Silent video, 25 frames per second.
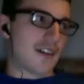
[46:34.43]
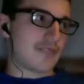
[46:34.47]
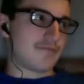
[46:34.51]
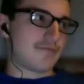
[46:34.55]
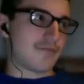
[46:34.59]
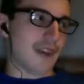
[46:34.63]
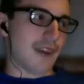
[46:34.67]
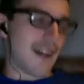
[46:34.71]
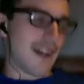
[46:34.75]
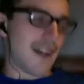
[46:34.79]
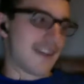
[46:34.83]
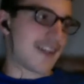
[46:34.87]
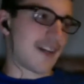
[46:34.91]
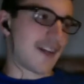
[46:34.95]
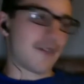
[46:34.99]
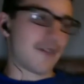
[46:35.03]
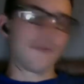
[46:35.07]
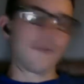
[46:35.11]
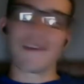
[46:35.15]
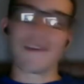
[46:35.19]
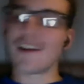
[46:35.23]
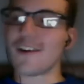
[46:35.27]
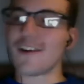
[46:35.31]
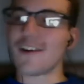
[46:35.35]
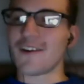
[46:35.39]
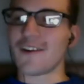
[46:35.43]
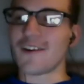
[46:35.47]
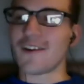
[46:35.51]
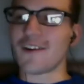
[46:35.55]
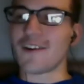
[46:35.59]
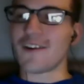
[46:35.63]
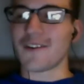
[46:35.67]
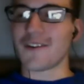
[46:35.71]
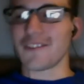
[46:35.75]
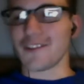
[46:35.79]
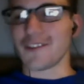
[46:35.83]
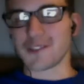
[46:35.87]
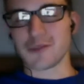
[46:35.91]
I think
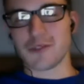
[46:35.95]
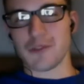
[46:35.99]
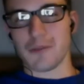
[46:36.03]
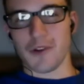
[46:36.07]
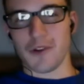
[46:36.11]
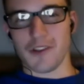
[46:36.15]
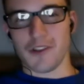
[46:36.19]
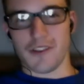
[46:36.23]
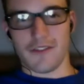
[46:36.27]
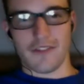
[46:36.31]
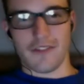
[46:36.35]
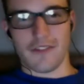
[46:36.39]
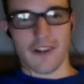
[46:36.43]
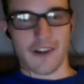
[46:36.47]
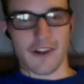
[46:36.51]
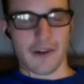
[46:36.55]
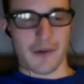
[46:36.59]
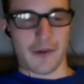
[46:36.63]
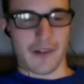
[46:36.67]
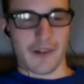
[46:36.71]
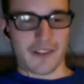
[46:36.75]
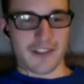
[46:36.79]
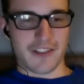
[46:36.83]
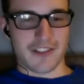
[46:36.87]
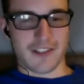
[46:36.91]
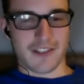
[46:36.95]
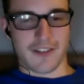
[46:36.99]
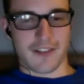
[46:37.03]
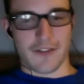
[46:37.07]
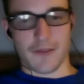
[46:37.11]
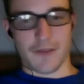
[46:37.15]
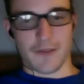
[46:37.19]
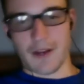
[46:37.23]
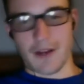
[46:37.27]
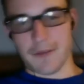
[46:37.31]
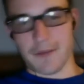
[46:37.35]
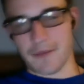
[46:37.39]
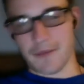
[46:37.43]
those were both very well
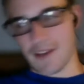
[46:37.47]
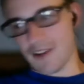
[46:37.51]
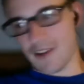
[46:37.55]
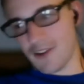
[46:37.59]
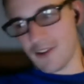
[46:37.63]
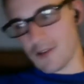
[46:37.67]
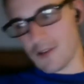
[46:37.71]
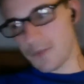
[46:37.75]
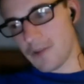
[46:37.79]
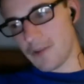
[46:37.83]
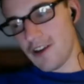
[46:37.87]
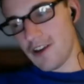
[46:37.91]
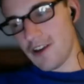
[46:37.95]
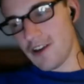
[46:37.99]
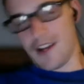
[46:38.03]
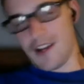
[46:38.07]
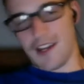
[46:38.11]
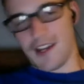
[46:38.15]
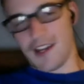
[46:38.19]
deserved by Miguel Cabrera,